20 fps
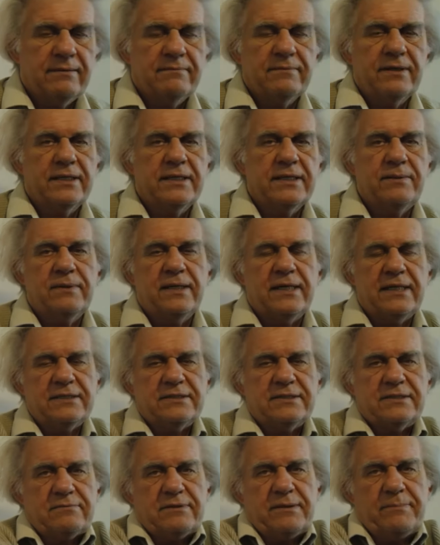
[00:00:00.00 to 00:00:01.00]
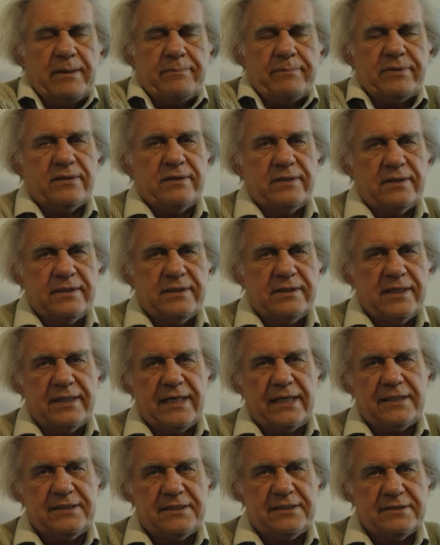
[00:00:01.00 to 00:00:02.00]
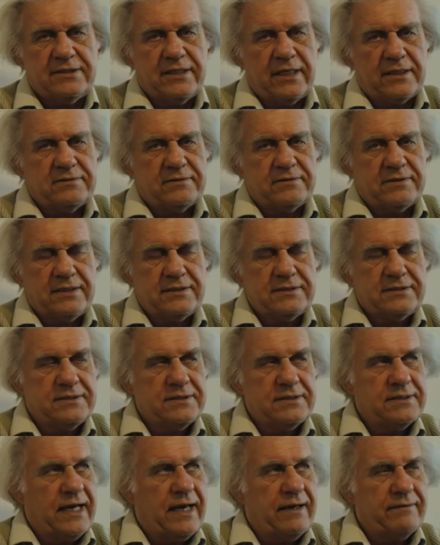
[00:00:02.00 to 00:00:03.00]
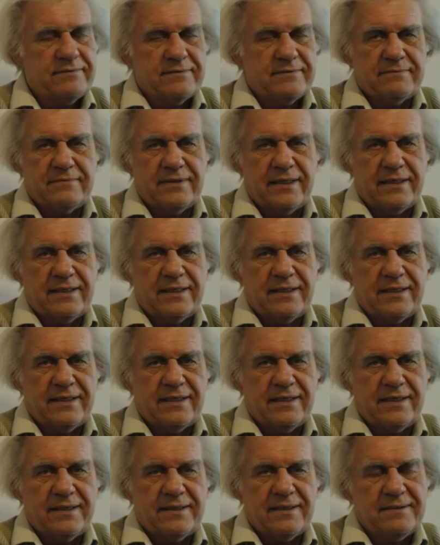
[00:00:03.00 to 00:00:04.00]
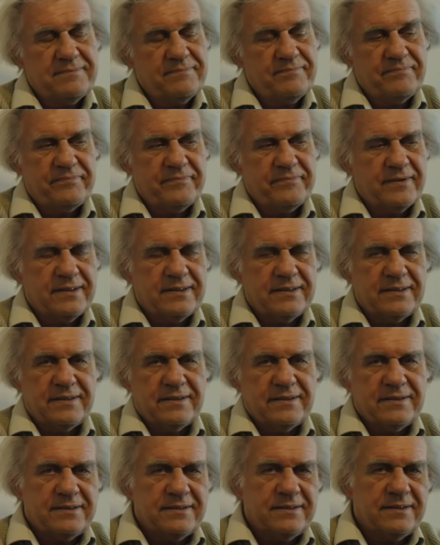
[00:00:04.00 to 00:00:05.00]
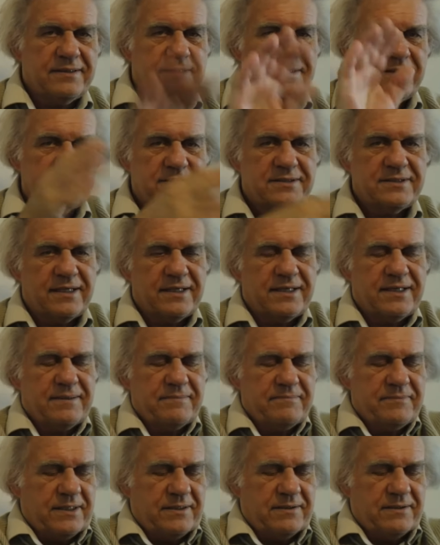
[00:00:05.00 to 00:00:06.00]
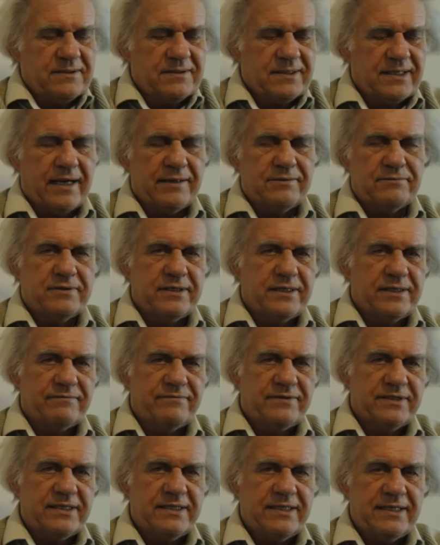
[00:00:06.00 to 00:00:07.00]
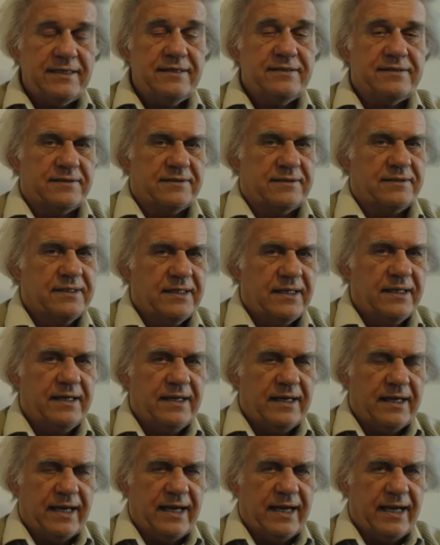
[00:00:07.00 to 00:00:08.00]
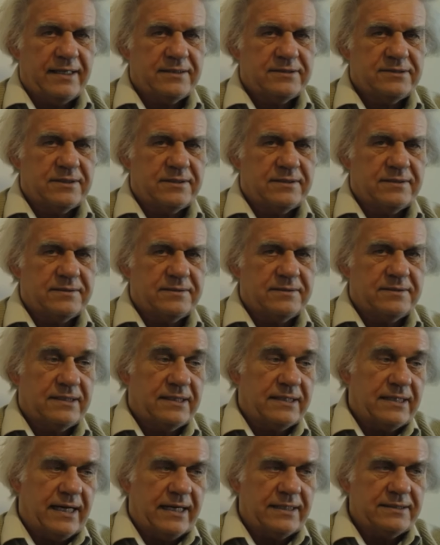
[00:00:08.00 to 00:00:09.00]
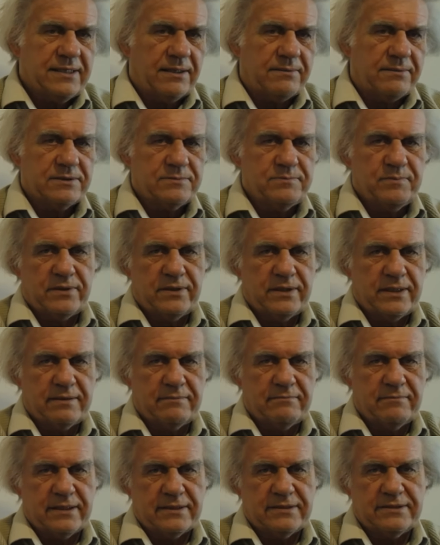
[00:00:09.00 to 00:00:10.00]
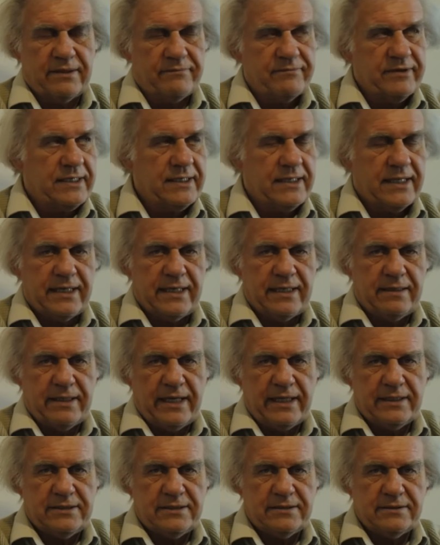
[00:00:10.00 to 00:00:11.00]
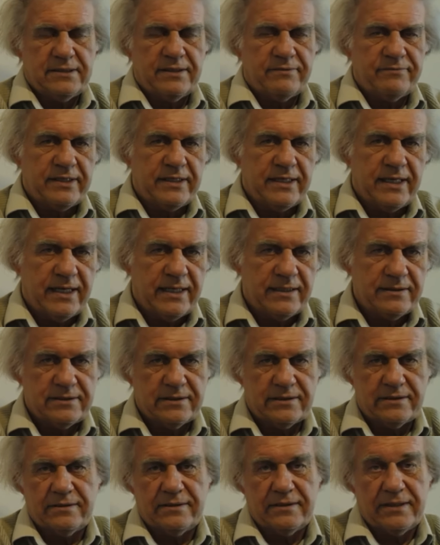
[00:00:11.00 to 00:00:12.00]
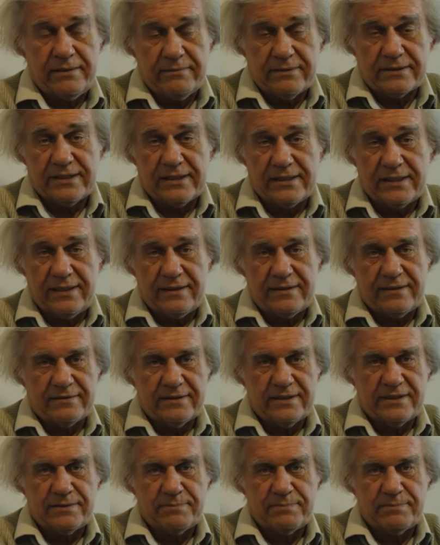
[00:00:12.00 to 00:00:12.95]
well, he was, remember, in the 19th century, they still hadn't uh, this uh, you know gotten rid of the ether. And so uh, Einstein was born in what 79, 1879. So he was an etherist